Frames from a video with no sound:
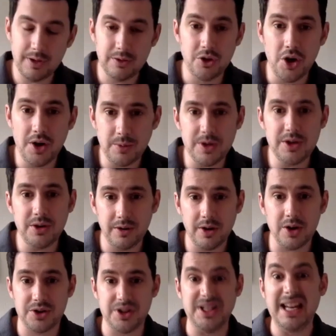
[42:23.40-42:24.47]
knowing that you're doing it
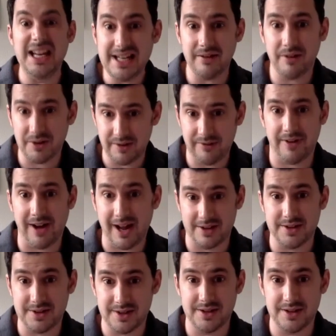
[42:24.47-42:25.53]
because you need it for your
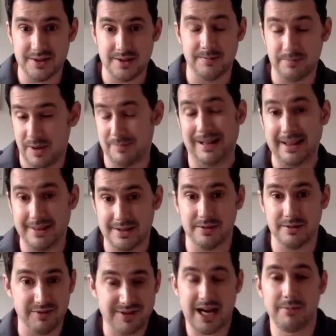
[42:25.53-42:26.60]
finances to be planned, to
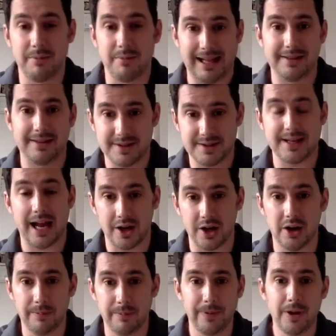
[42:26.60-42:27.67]
your retirement plan to stack
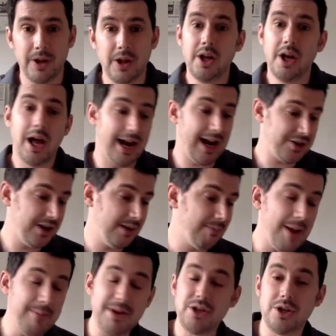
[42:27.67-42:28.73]
up, and actually you
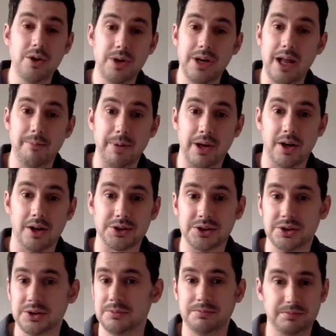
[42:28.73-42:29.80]
might be doing it
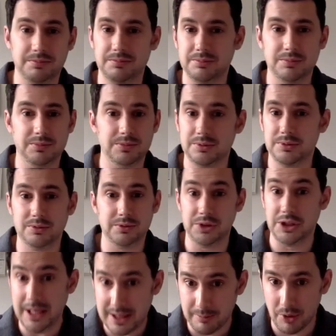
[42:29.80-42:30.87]
because
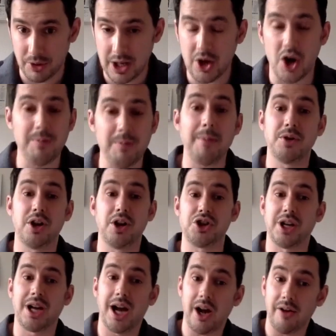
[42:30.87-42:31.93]
you need the money, or you might be doing it because
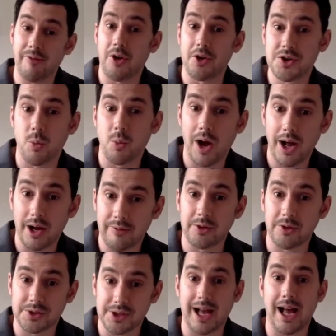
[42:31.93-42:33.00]
you can't afford to work
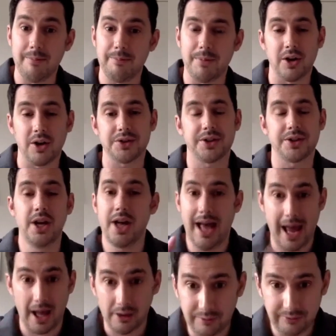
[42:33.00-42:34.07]
full-time because
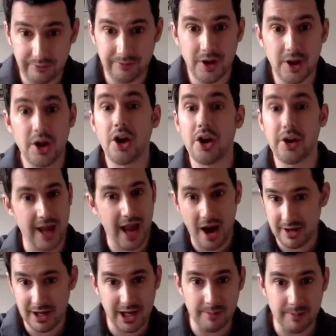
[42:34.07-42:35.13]
health,
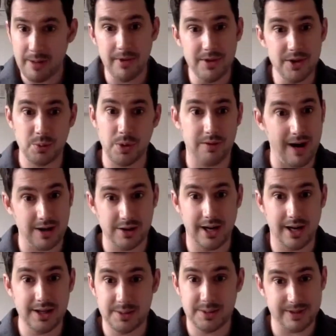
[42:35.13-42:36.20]
caring commitments with
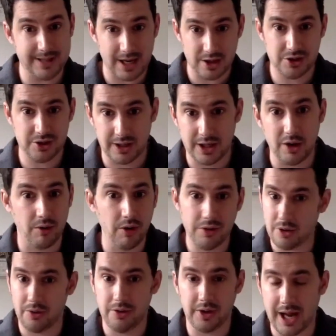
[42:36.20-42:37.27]
grandkids potentially,
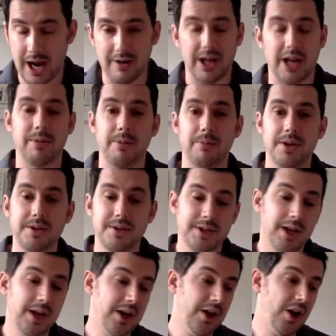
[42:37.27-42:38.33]
or other caring
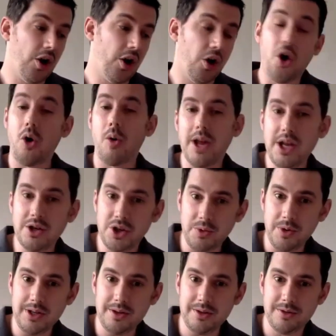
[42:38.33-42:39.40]
commitments. Or are you
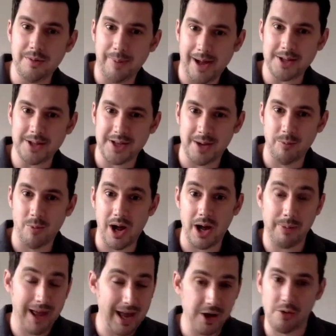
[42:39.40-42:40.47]
doing the part-time
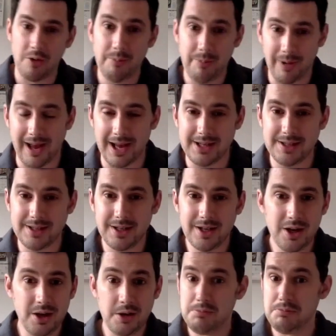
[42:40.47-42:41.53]
work, paid or unpaid,
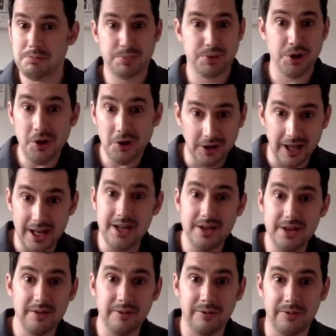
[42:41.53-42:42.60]

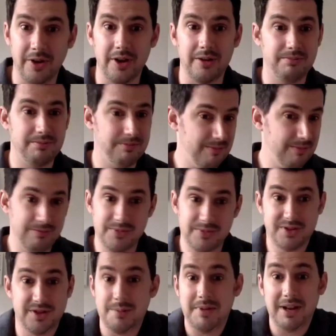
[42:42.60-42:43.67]
purely for
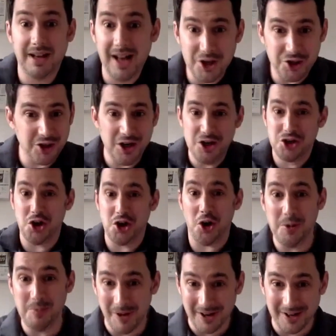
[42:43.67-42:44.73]
stimulation,
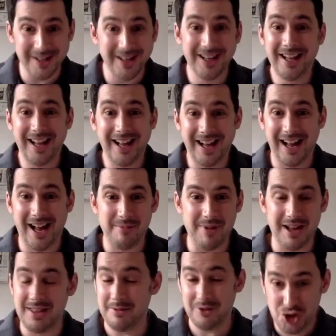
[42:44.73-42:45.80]
enjoyment,
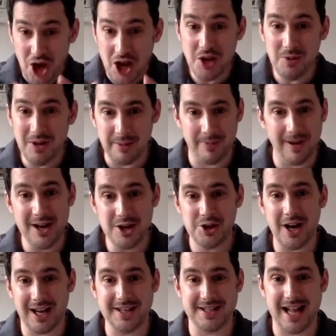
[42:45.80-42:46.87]
and that genuinely the
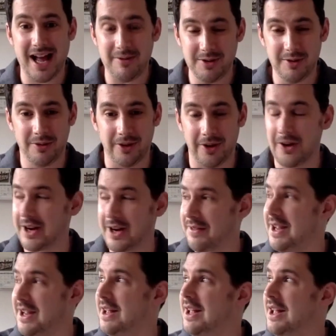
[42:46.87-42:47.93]
paycheck is an afterthought? And I
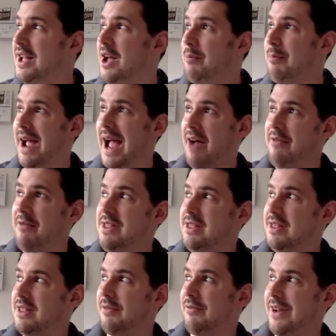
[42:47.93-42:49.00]
think by
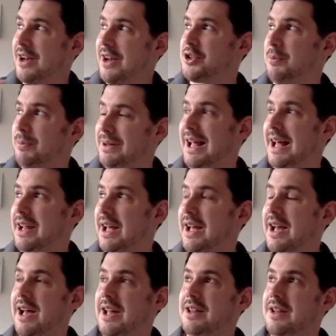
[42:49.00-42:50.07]
having the financial
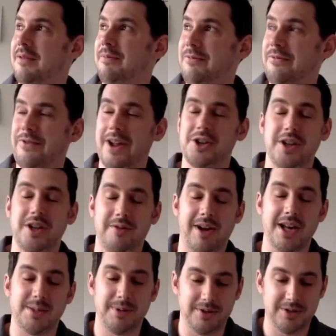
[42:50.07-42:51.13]
planner and the financial
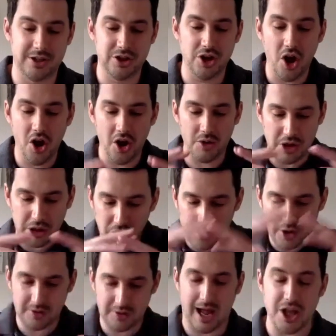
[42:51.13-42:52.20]
advice be able to know, you
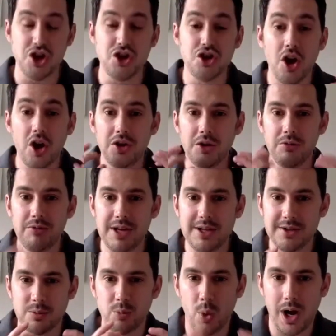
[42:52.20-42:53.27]
look at that and you know the
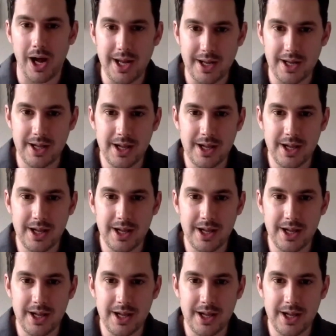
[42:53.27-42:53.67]
reason why.